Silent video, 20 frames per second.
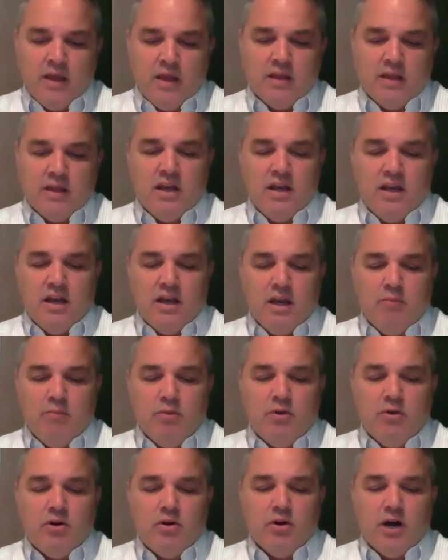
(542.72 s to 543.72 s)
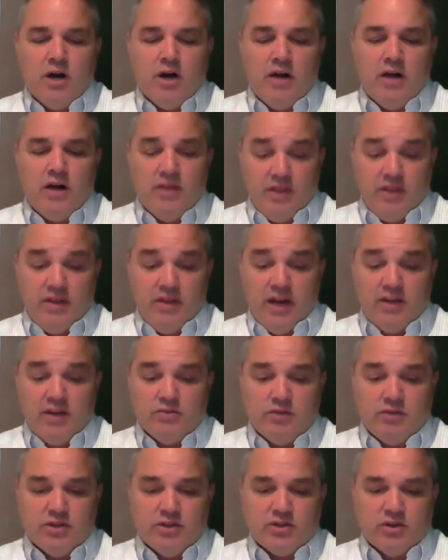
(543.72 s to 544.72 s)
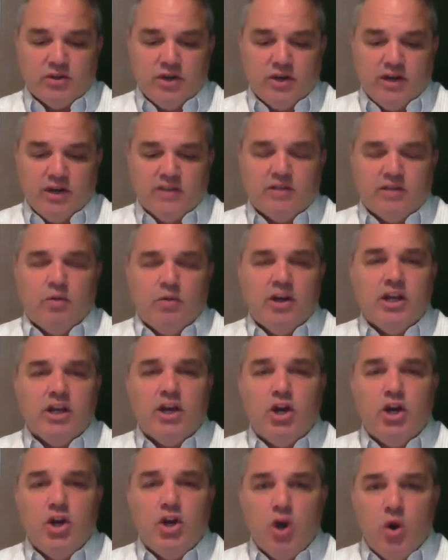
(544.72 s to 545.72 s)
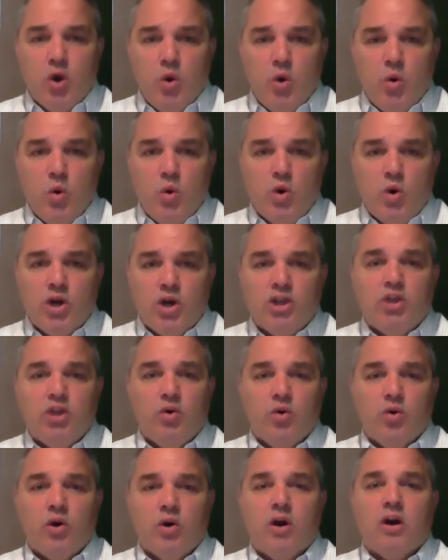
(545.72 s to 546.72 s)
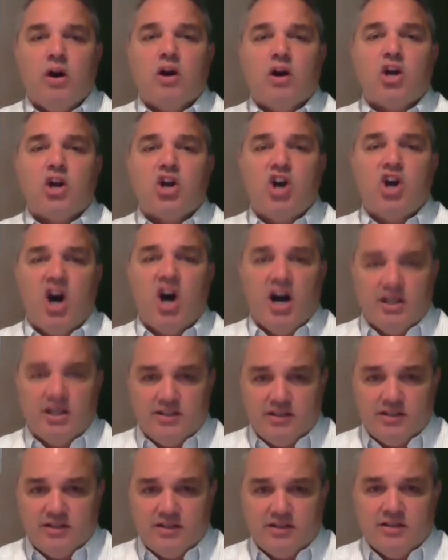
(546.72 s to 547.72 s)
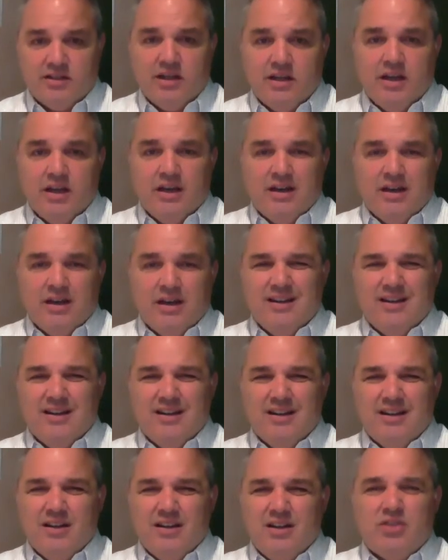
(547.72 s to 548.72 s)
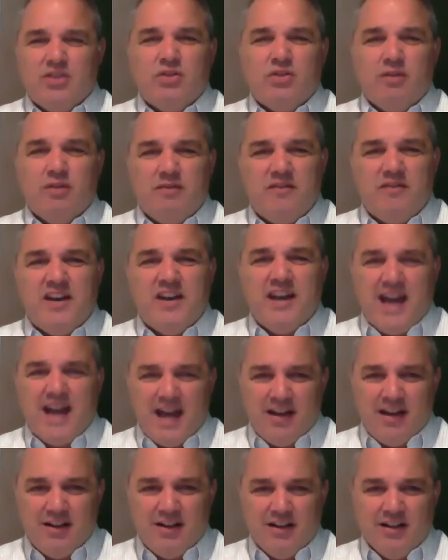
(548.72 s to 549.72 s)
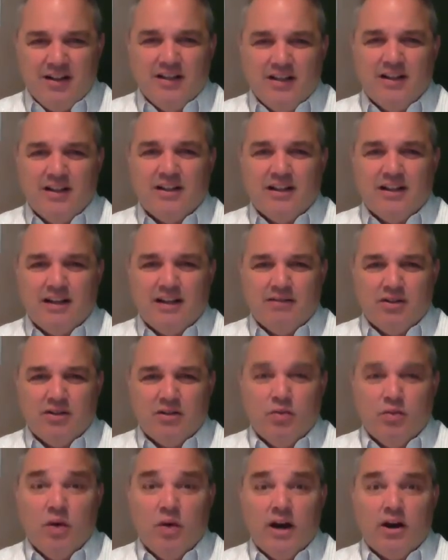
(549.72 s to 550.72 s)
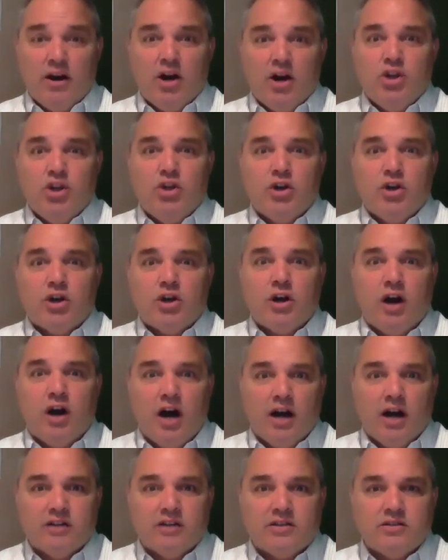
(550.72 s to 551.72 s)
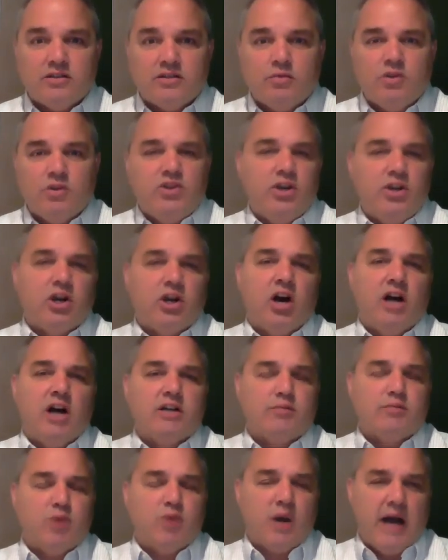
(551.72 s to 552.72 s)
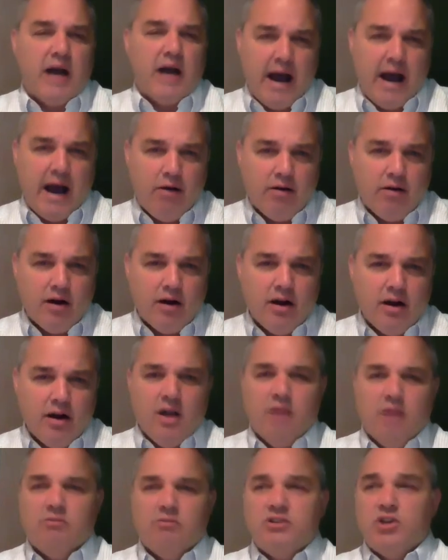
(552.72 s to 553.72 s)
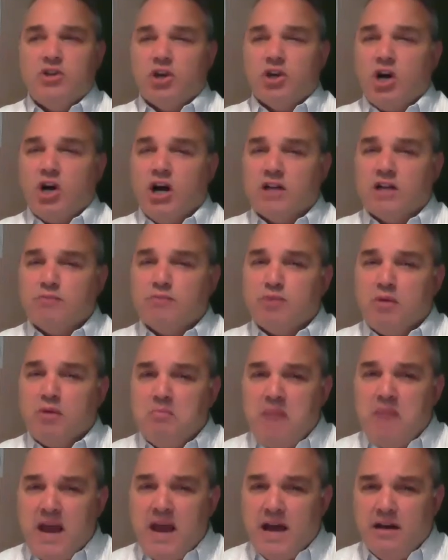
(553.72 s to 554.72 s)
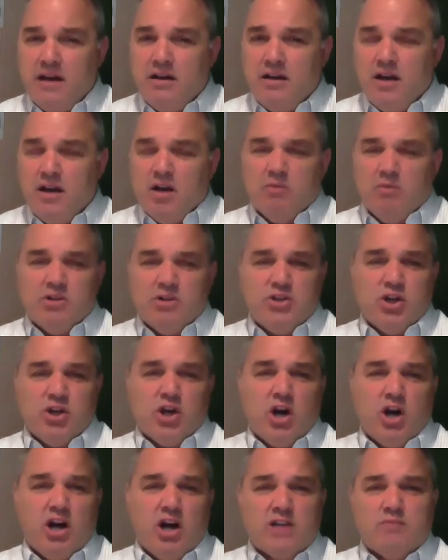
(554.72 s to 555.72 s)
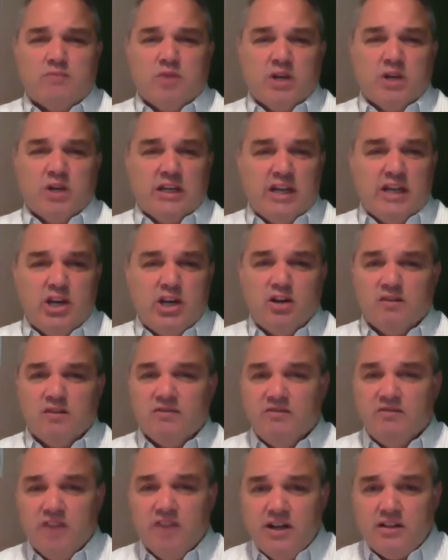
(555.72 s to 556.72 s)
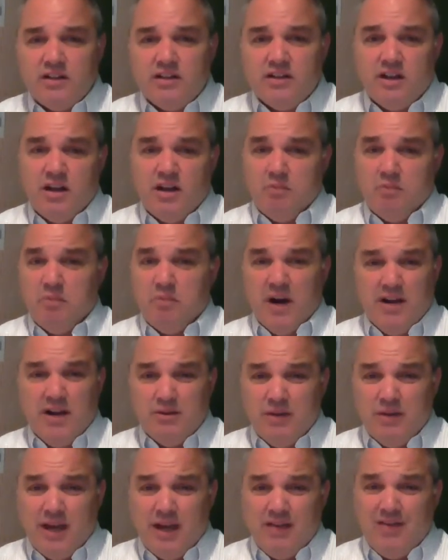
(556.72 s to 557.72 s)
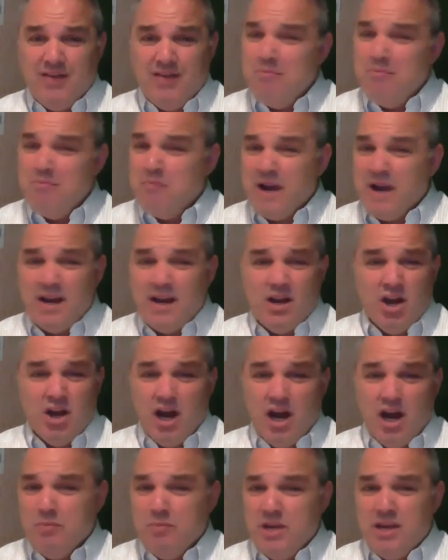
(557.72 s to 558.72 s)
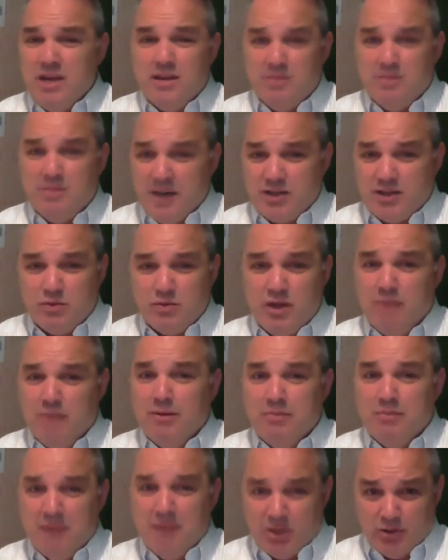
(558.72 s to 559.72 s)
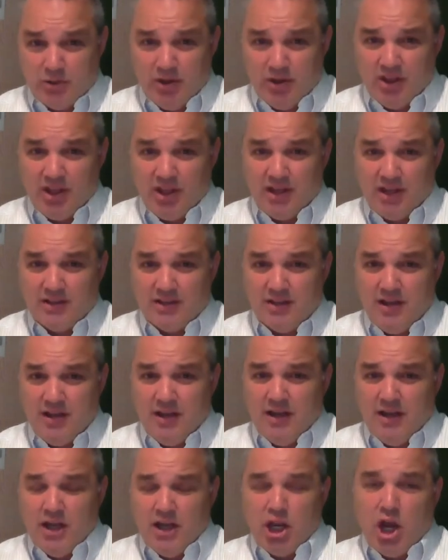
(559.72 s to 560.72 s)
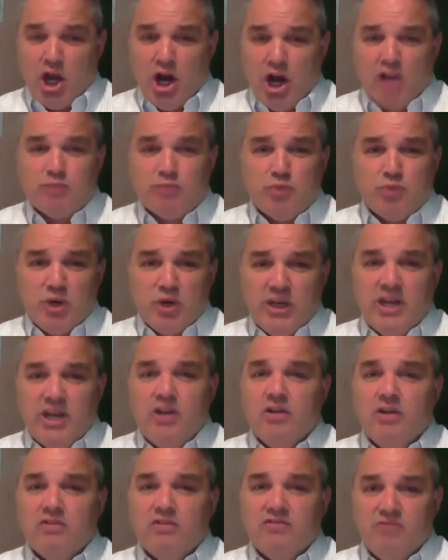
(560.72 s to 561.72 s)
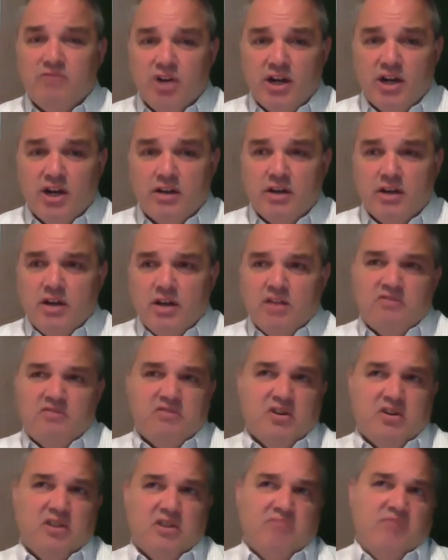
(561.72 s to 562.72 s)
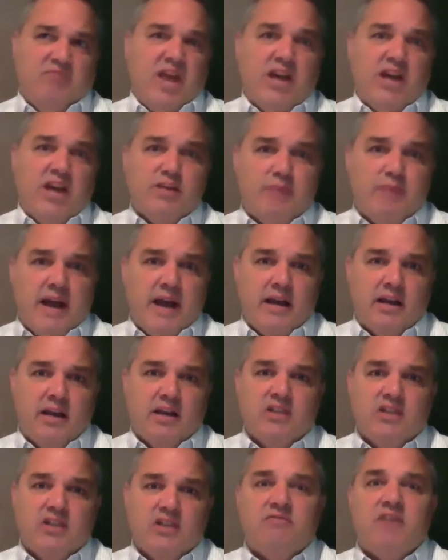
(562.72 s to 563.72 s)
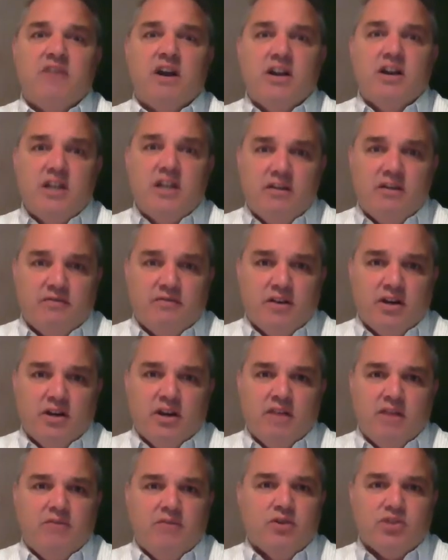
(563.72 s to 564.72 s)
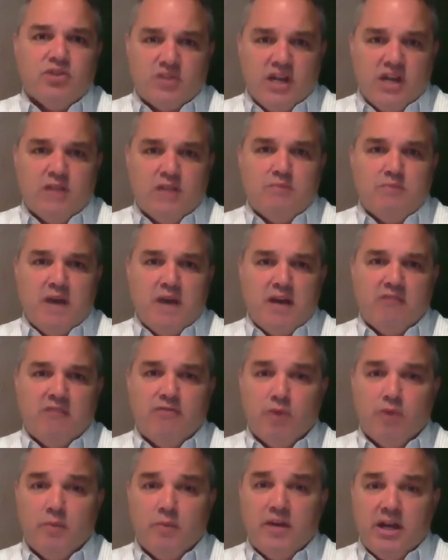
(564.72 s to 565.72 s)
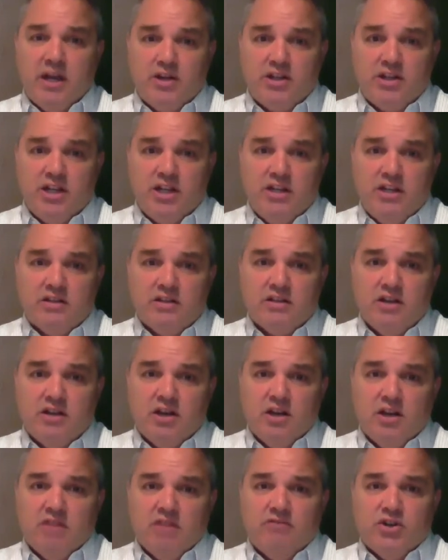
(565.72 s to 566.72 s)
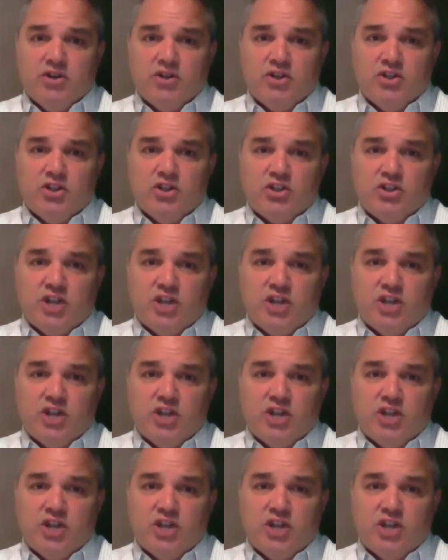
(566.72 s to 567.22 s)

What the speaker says: The next one, is I want you to know your costs to a fanatical level. What are your costs? What's your cost per hour? What's your cost per man? What's your cost per linear foot? And by the way, that might not be the best way to be measuring things. Cost per linear foot for edge banding is very different if you're just edge banding 4x8 sheets versus